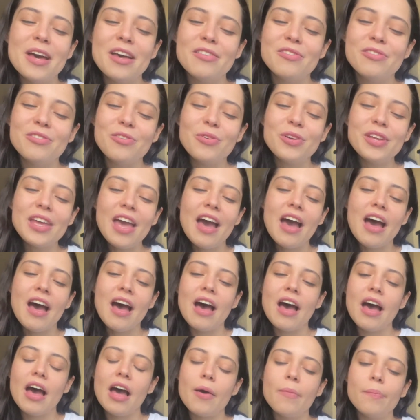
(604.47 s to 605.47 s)
So
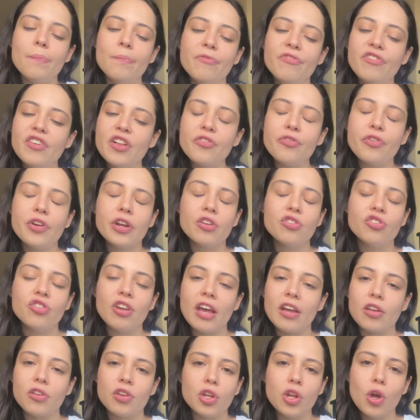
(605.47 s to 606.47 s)
yeah, feel free to
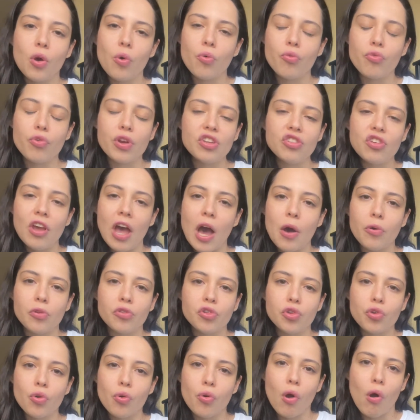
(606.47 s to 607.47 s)
check, reach
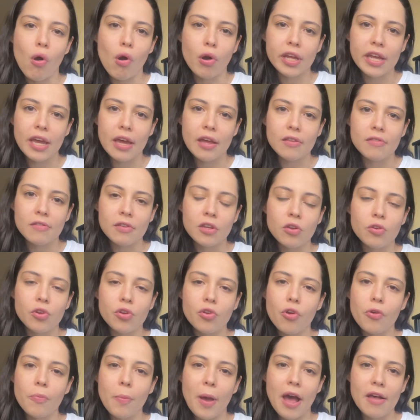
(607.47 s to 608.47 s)
out your audience,
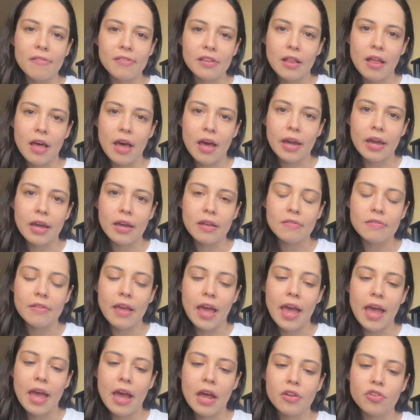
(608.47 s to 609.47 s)
your past clients,
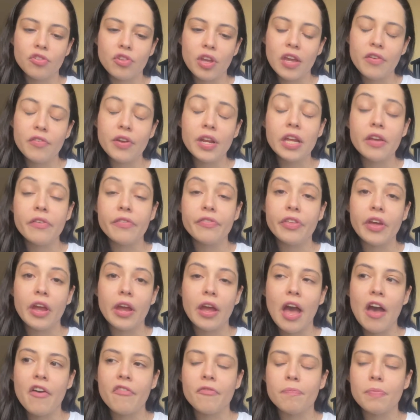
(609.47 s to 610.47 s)
and even if
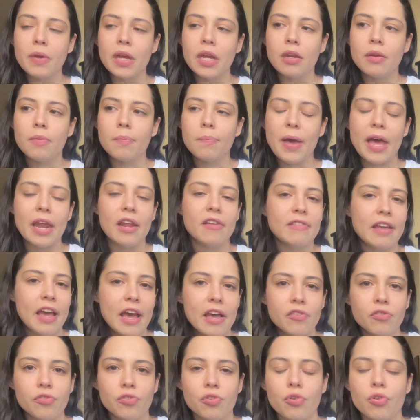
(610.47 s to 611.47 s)
they have been beta
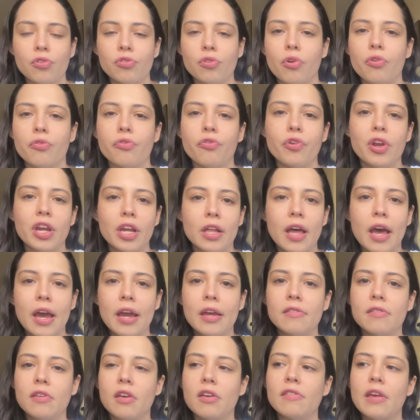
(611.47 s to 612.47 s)
testers or free
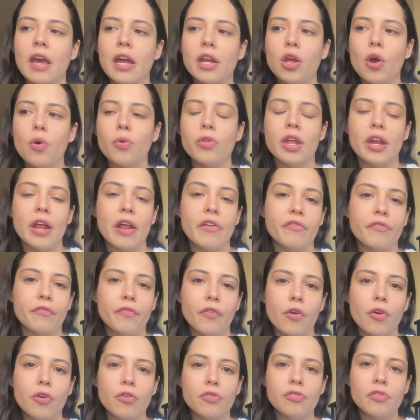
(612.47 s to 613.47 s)
clients, because I know that at
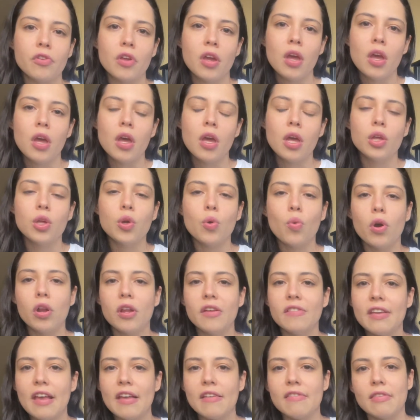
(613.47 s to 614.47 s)
first you
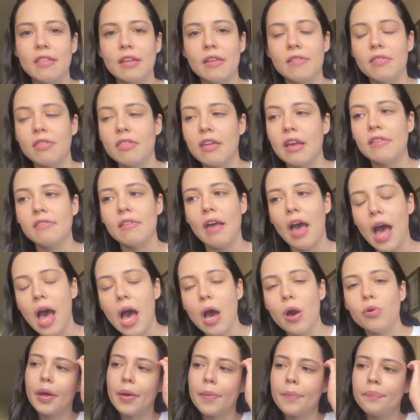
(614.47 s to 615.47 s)
want to test things
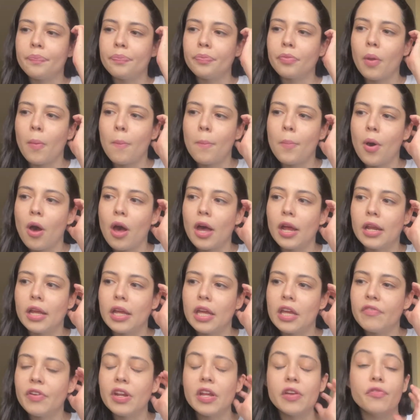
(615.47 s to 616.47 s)
out,
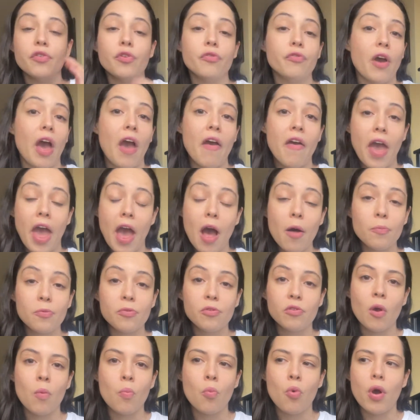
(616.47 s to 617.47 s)
but even if you've
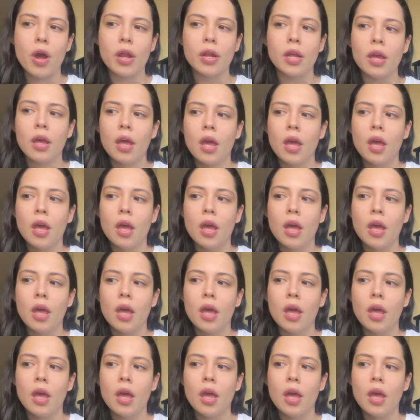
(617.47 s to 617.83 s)
helped someone,